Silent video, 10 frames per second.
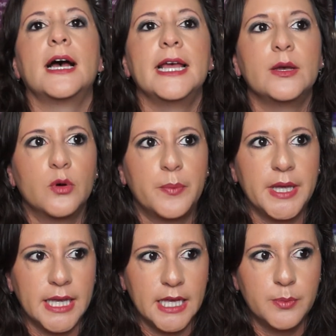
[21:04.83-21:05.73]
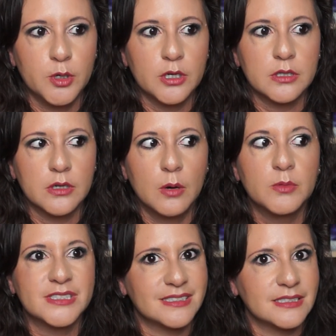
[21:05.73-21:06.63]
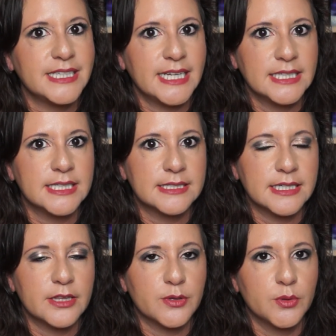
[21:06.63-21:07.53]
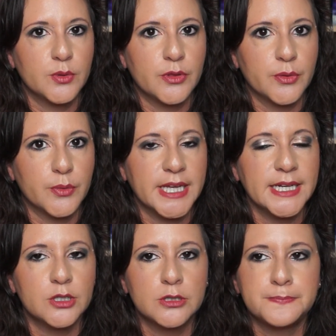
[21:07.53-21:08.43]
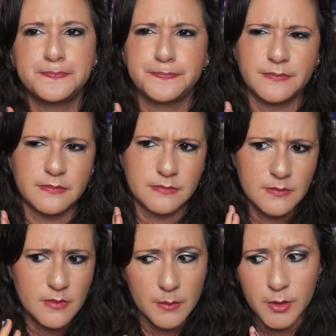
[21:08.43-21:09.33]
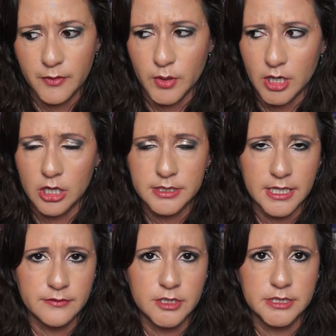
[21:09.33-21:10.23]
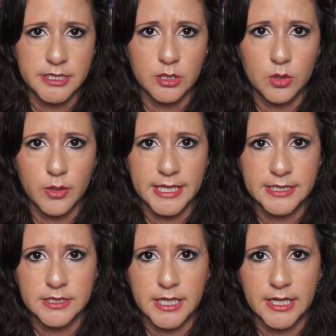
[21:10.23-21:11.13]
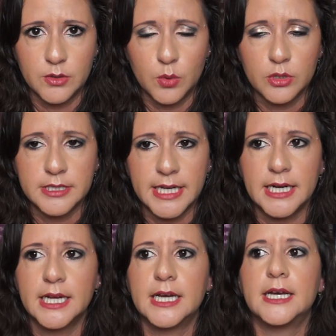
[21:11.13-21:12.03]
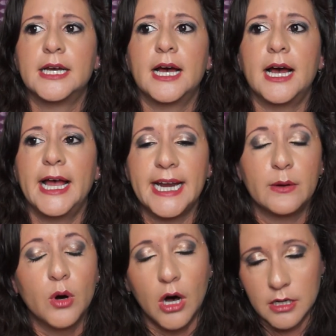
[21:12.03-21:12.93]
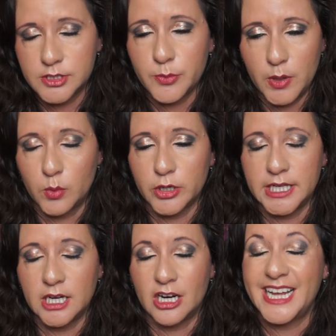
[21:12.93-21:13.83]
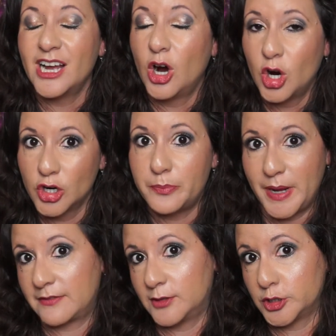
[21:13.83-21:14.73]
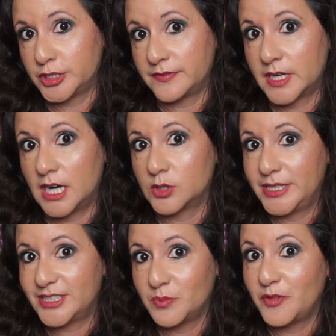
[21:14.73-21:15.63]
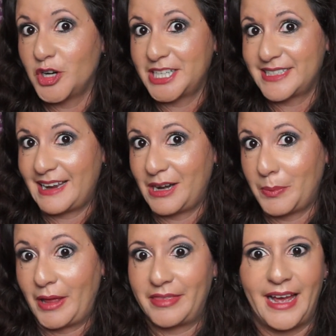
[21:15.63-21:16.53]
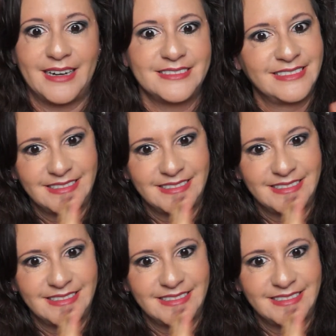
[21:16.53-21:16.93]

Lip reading: It will be ebook almost instantaneously through Kindle. If you want a hardcover, you know, go ahead and order that. And I will also be working on a hardback version of God Queen, so I'm very excited about that.